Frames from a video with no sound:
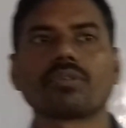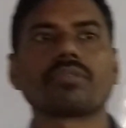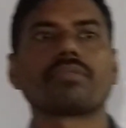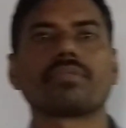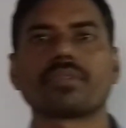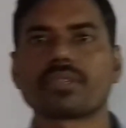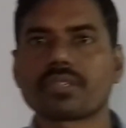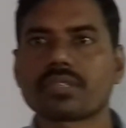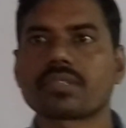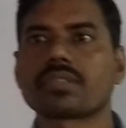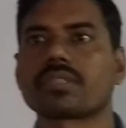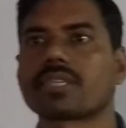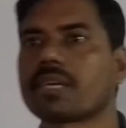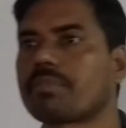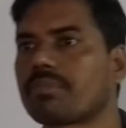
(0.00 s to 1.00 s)
first
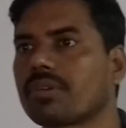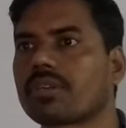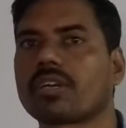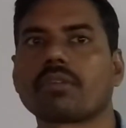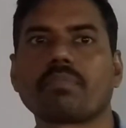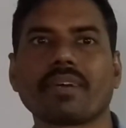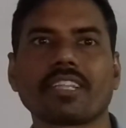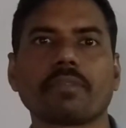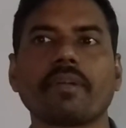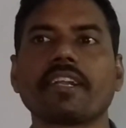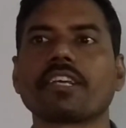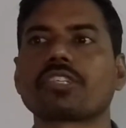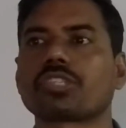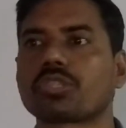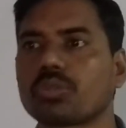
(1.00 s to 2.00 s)
chapter of
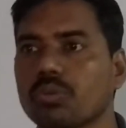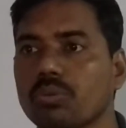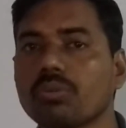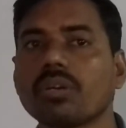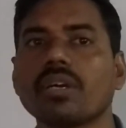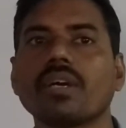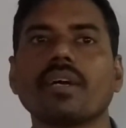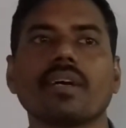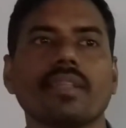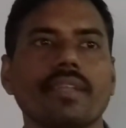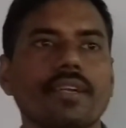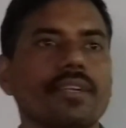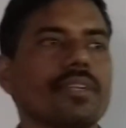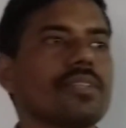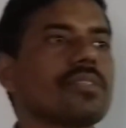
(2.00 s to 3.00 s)
mathematics 2,
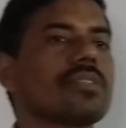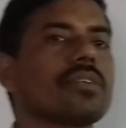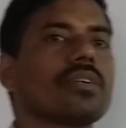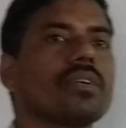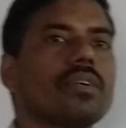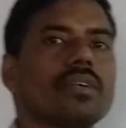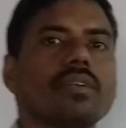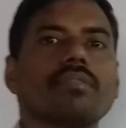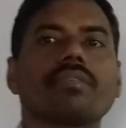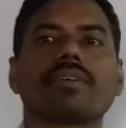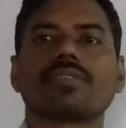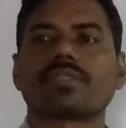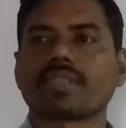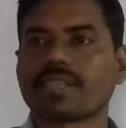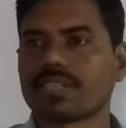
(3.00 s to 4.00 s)
that is
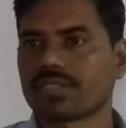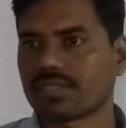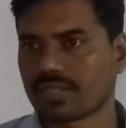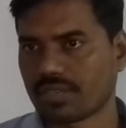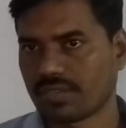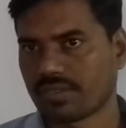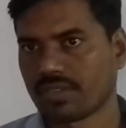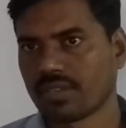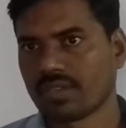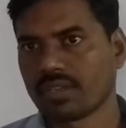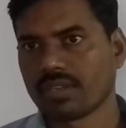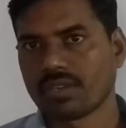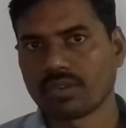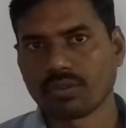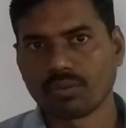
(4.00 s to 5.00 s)
differentiation.
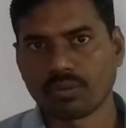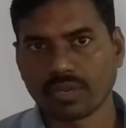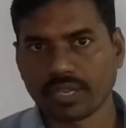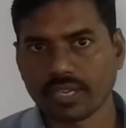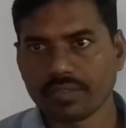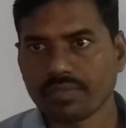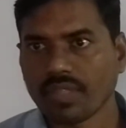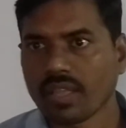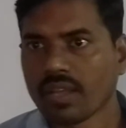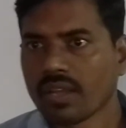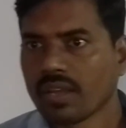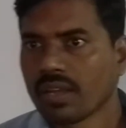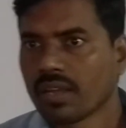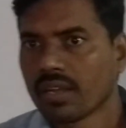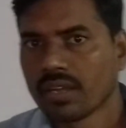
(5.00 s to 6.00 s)
Okay,
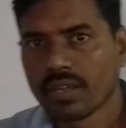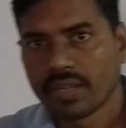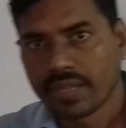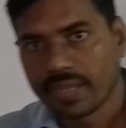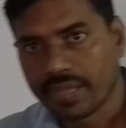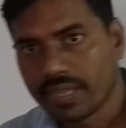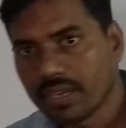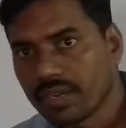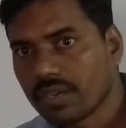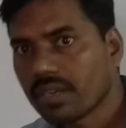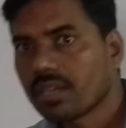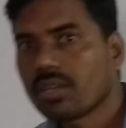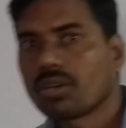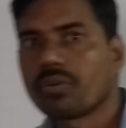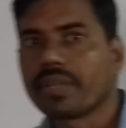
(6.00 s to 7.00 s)

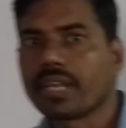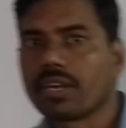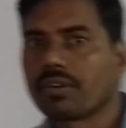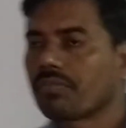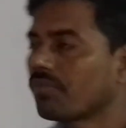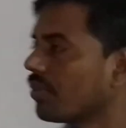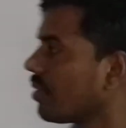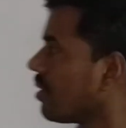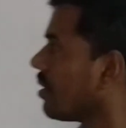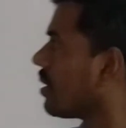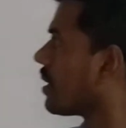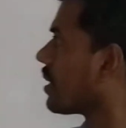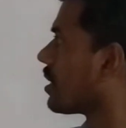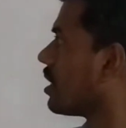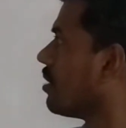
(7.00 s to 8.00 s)
here we
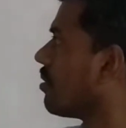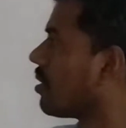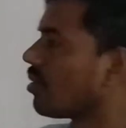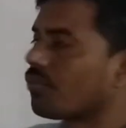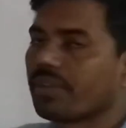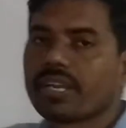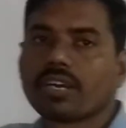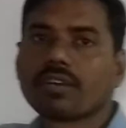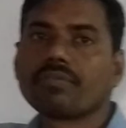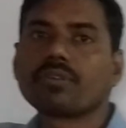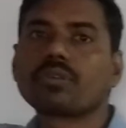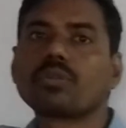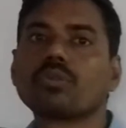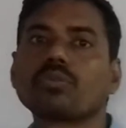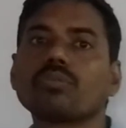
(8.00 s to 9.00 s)

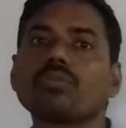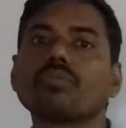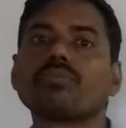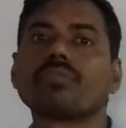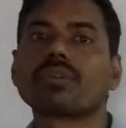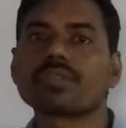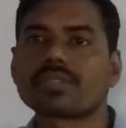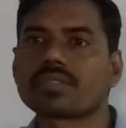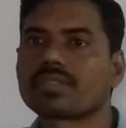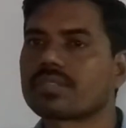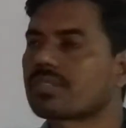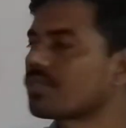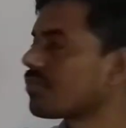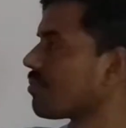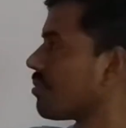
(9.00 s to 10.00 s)
have two functions.
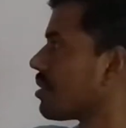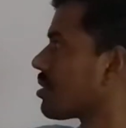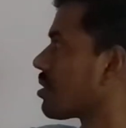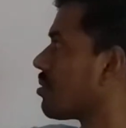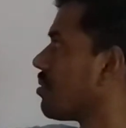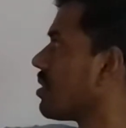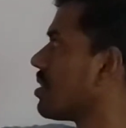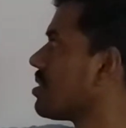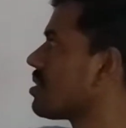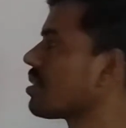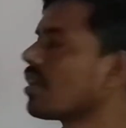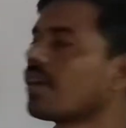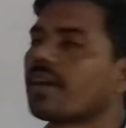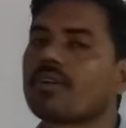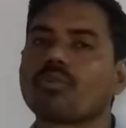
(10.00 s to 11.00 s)
First one is
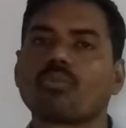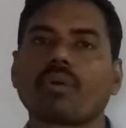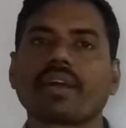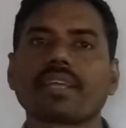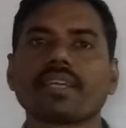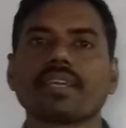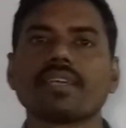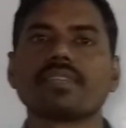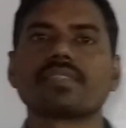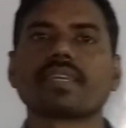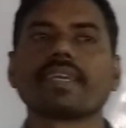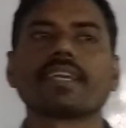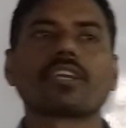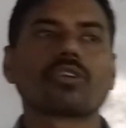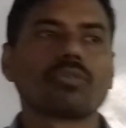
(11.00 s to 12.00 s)
y is
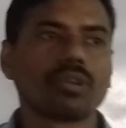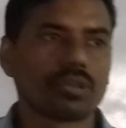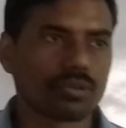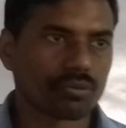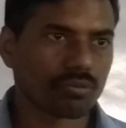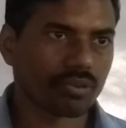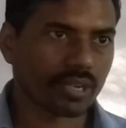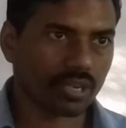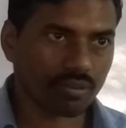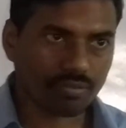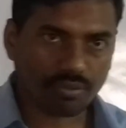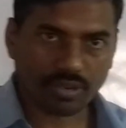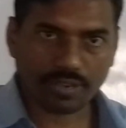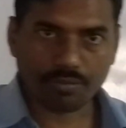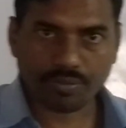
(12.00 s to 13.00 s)
equal to f
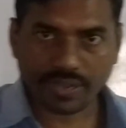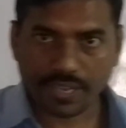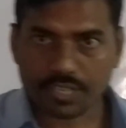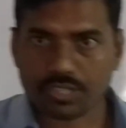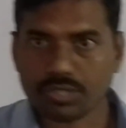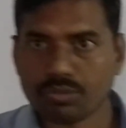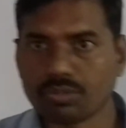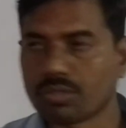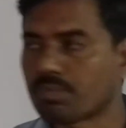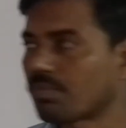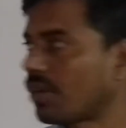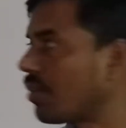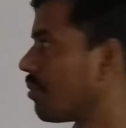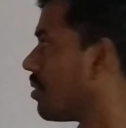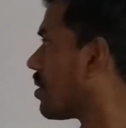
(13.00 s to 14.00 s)
of x to the
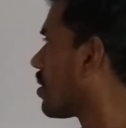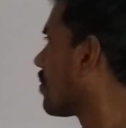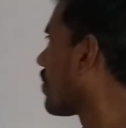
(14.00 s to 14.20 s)
power